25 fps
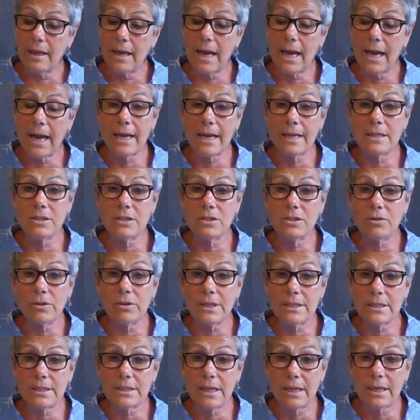hands on
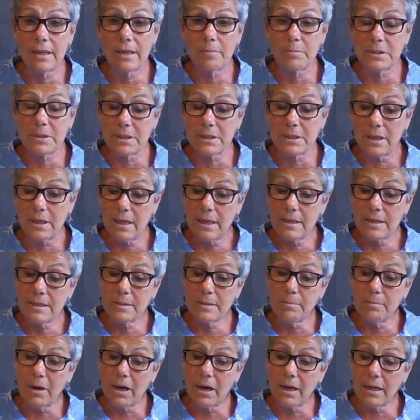his hips,
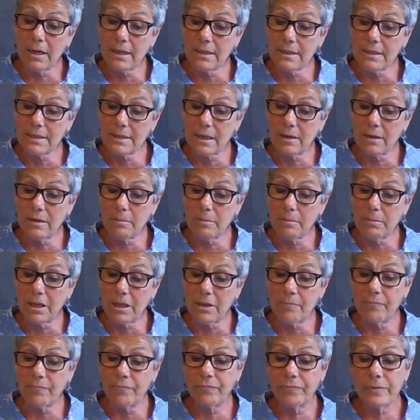smiling down at me.